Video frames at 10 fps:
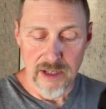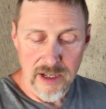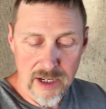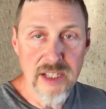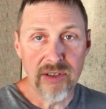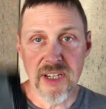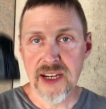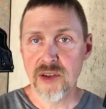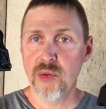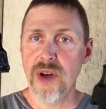
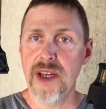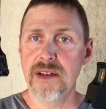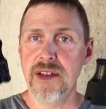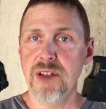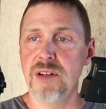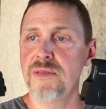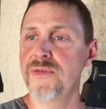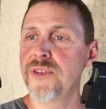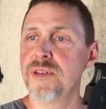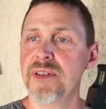EOTechs run,
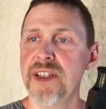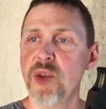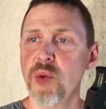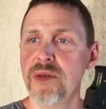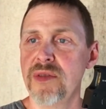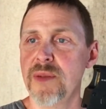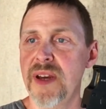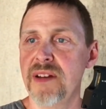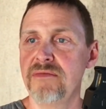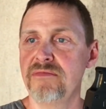for this one was
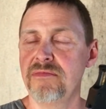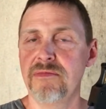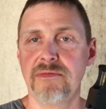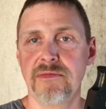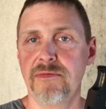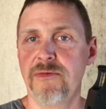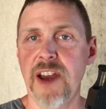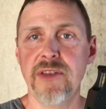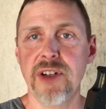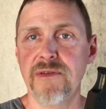about
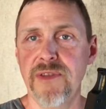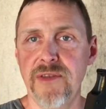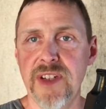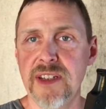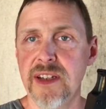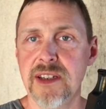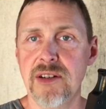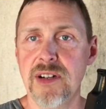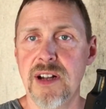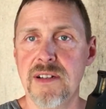$550,
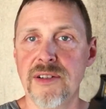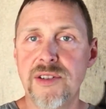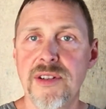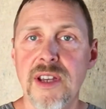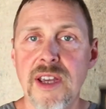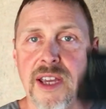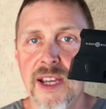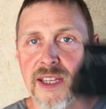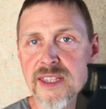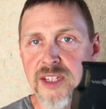$600,
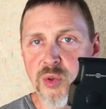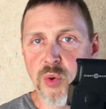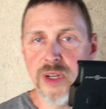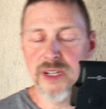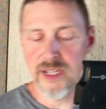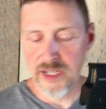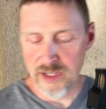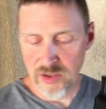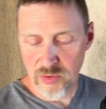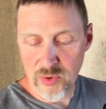and this one
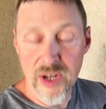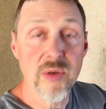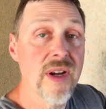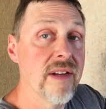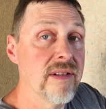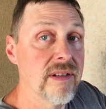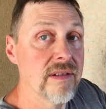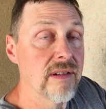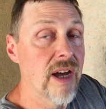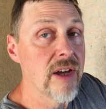is right around
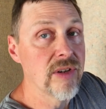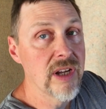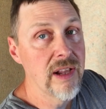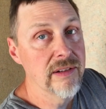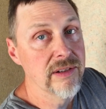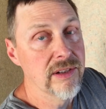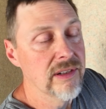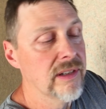$100